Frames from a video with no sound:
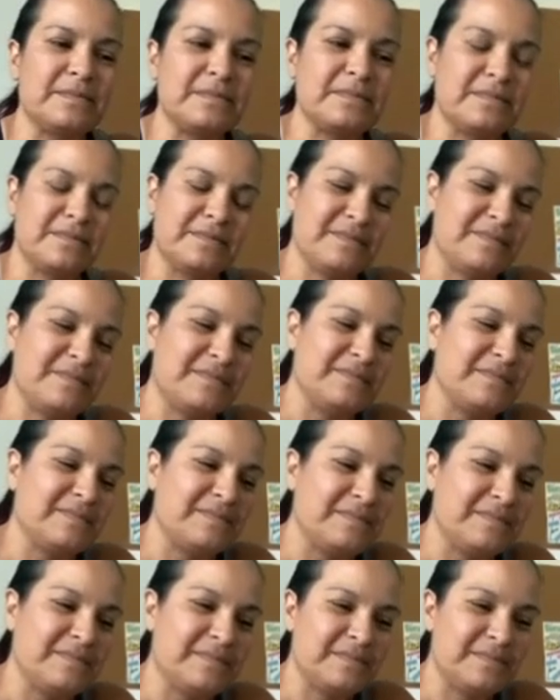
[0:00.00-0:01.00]

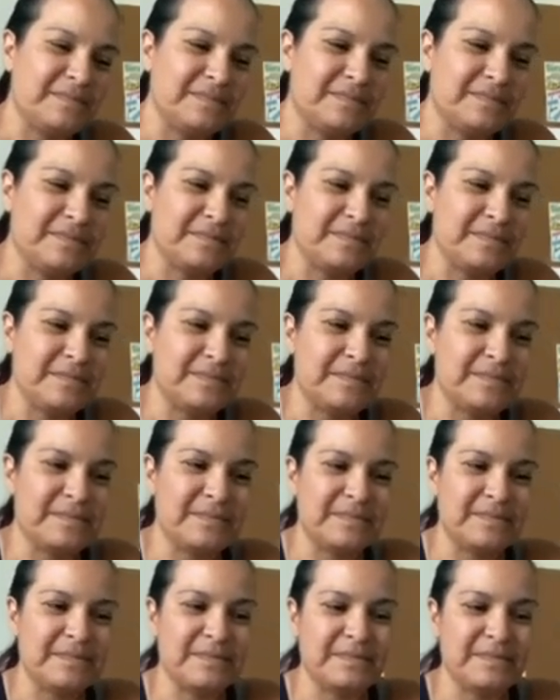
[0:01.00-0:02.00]

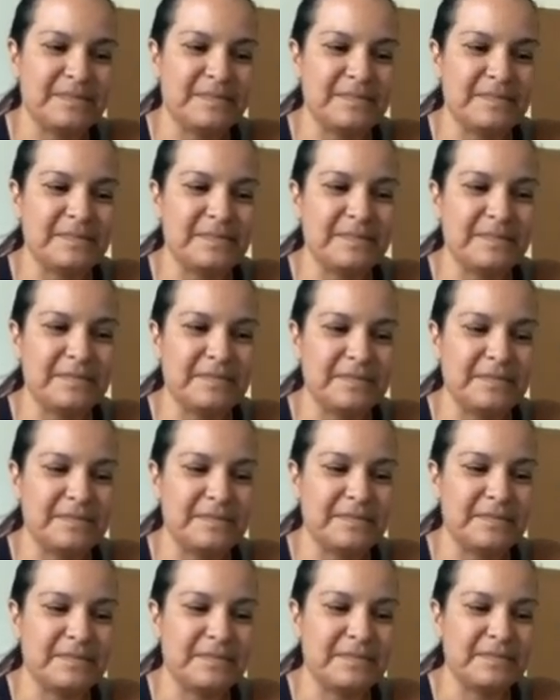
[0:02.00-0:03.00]

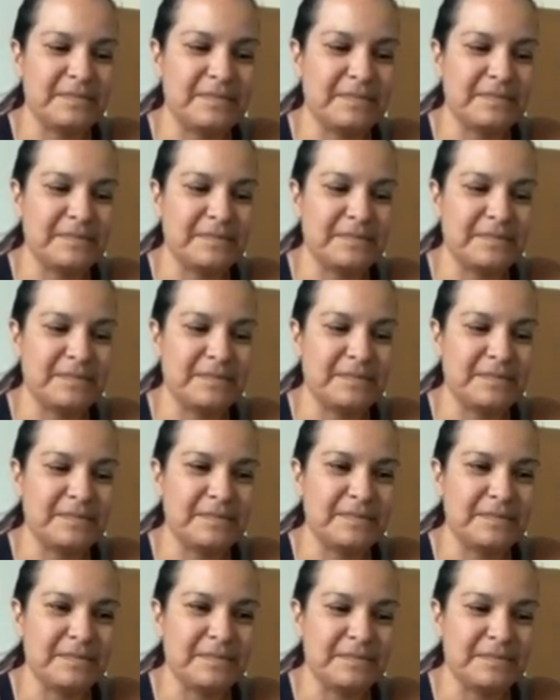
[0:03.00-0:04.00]

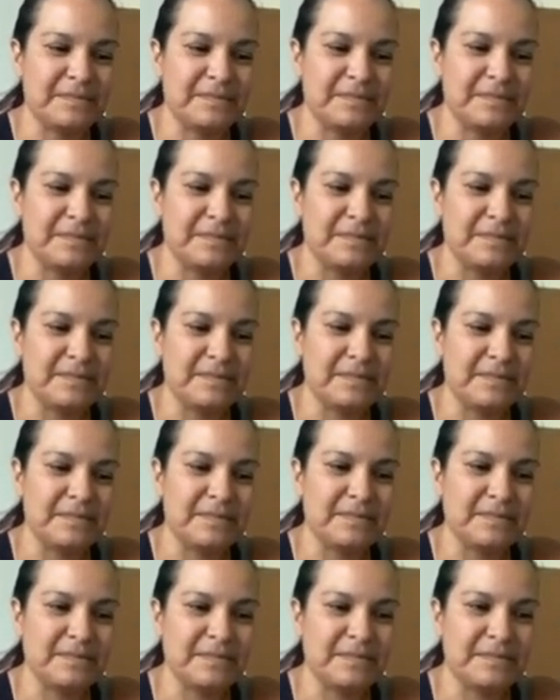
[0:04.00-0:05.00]

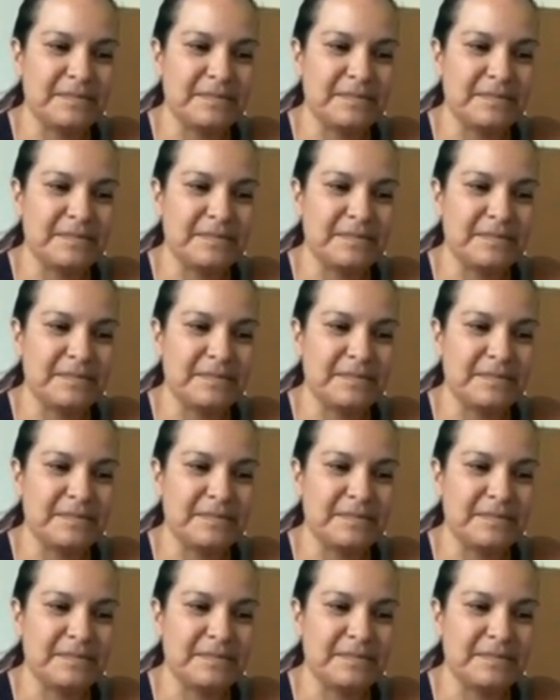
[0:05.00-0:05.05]
(not speaking)